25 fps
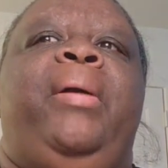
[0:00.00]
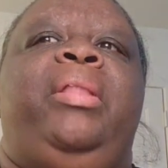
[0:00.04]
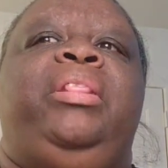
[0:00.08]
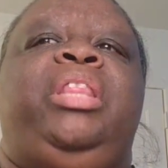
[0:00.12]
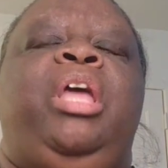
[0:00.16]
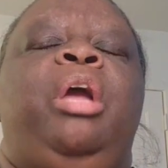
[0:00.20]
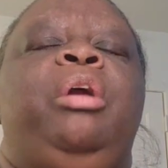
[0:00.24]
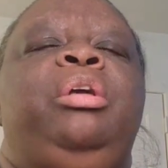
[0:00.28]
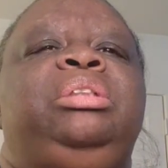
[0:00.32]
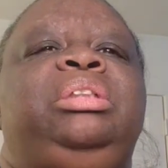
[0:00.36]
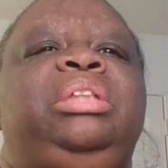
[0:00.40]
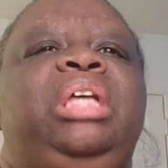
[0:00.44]

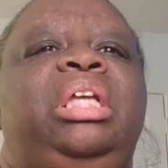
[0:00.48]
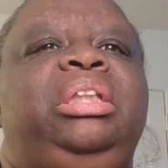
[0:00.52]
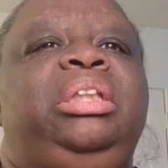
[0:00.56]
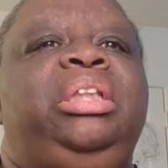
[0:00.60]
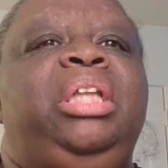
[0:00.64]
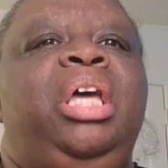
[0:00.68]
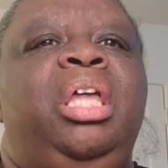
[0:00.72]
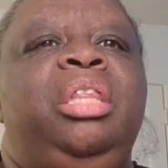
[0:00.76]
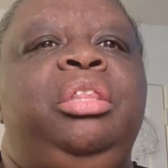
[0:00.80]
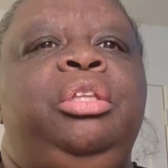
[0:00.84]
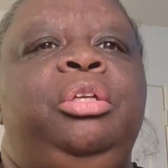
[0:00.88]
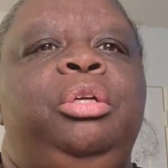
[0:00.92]
There's
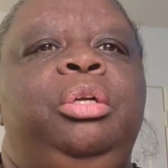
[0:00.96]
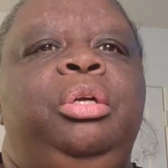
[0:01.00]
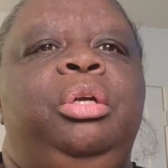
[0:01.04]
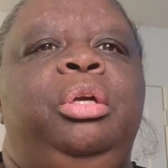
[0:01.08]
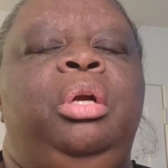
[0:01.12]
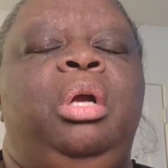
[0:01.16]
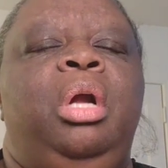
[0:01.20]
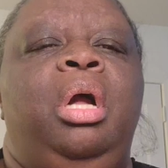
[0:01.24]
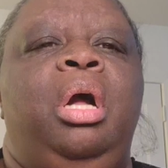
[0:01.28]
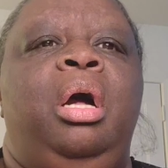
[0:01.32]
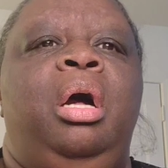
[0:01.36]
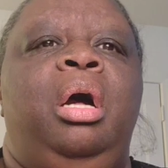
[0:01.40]

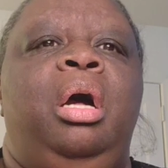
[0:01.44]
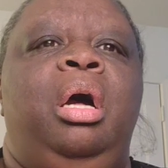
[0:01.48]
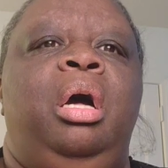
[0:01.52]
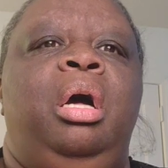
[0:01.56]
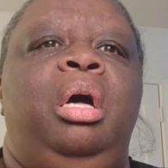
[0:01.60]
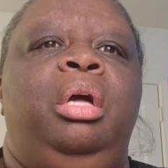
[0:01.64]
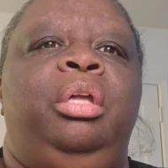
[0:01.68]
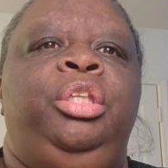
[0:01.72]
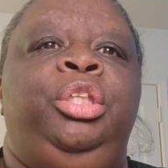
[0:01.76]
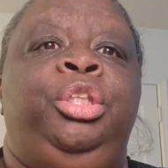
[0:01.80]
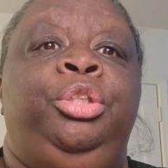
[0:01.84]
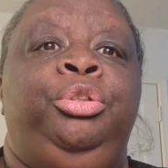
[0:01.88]
another
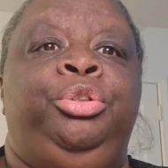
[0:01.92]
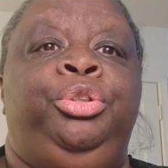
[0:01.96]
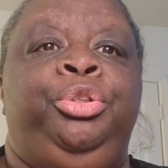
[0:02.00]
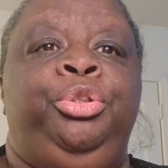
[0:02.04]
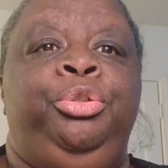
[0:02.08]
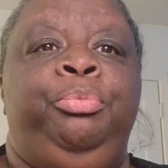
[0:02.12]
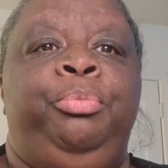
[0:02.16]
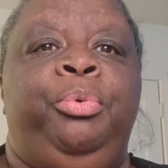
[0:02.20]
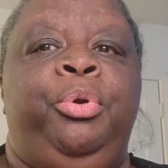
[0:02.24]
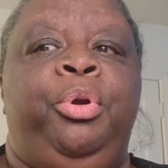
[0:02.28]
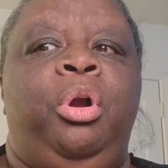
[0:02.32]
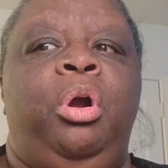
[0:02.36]

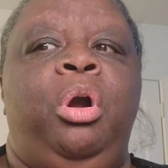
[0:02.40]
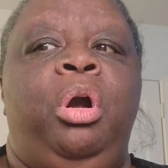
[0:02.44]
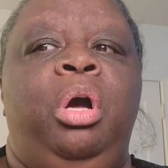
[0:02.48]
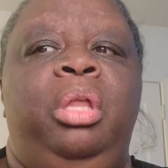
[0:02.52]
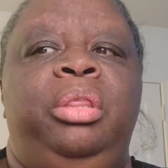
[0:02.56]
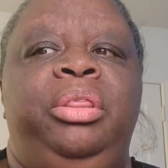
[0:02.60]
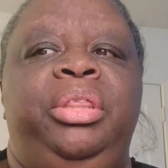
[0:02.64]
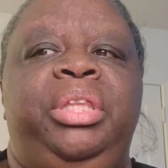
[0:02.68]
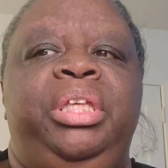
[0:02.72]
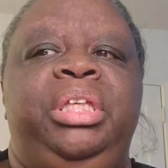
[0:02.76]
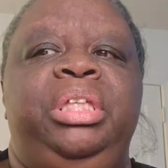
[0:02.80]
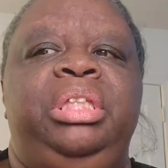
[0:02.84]
YouTuber
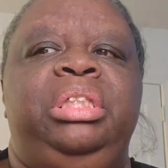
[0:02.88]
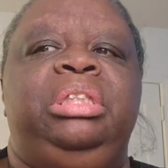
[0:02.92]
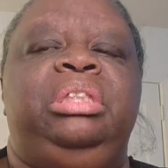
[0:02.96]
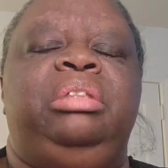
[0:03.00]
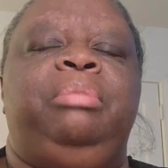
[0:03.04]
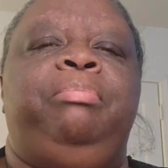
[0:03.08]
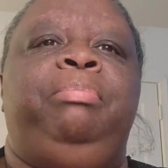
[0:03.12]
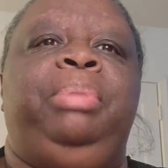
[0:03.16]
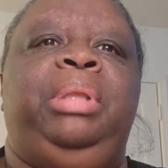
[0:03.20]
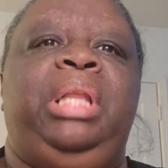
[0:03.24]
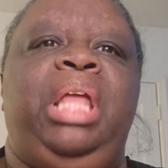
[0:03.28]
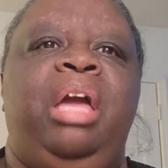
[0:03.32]
on
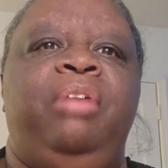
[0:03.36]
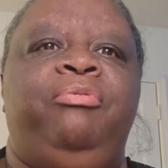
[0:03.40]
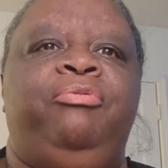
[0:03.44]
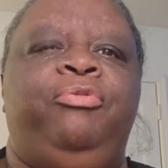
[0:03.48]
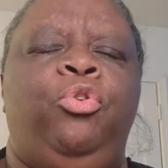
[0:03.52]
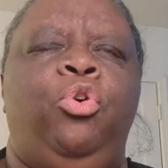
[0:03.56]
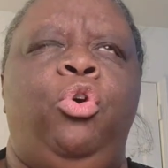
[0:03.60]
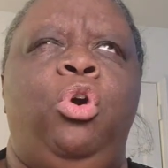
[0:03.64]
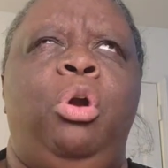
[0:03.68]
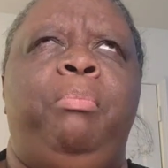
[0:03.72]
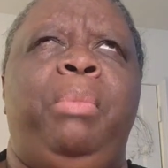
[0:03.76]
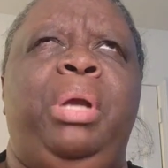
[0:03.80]
this
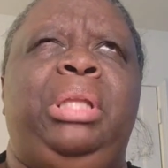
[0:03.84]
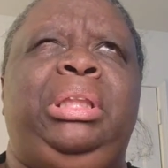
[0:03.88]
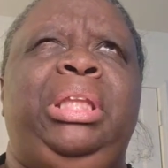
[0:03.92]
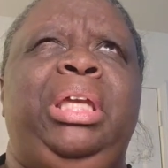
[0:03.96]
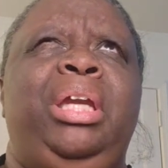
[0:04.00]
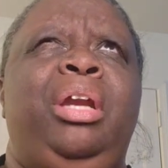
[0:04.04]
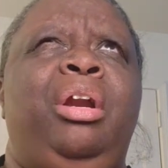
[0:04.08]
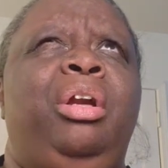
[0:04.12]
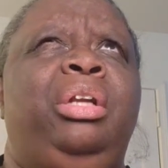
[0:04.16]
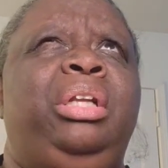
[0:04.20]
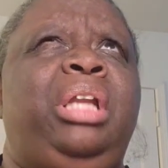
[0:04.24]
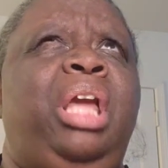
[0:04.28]
platform. I
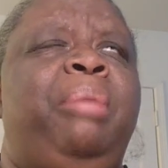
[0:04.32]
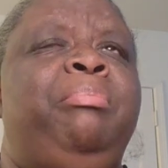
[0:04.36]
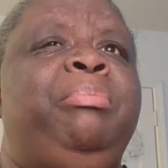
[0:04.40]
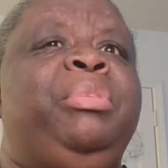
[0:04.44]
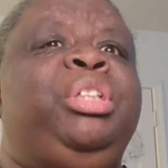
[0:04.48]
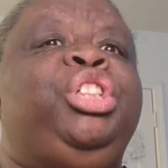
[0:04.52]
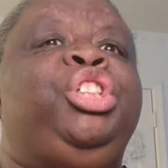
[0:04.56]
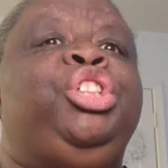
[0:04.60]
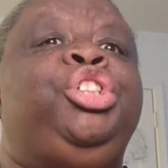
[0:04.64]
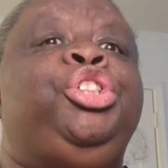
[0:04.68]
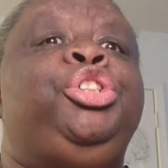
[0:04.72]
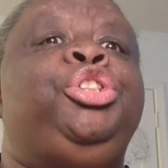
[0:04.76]
think her name
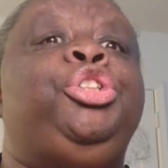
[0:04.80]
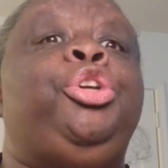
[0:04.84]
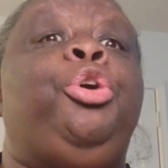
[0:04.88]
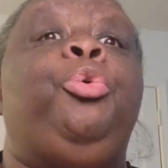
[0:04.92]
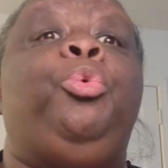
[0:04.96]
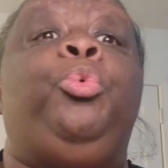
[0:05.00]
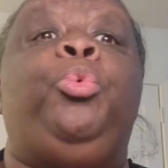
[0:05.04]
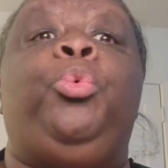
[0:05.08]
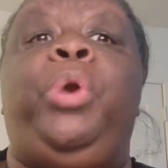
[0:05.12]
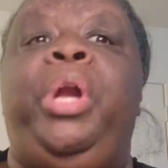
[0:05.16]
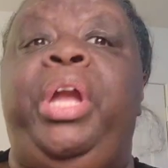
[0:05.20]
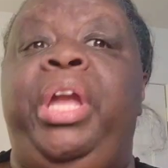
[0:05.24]
is
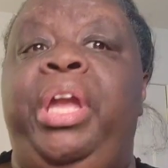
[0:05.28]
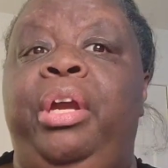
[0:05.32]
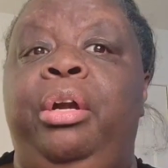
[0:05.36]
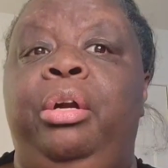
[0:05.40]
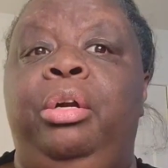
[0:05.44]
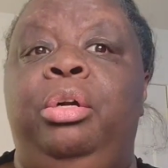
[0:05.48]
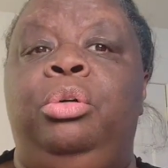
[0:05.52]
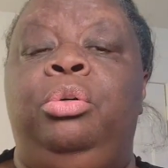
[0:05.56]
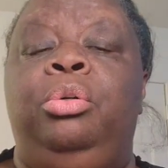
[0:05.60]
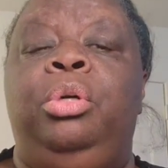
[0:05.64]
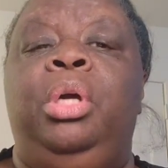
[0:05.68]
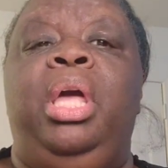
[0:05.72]

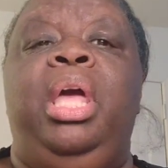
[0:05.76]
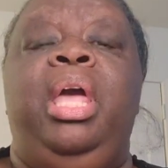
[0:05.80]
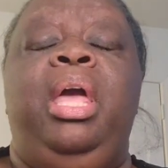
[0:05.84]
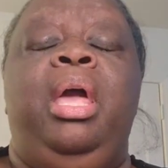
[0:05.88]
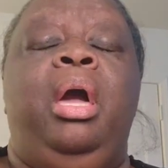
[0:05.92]
Sherelle.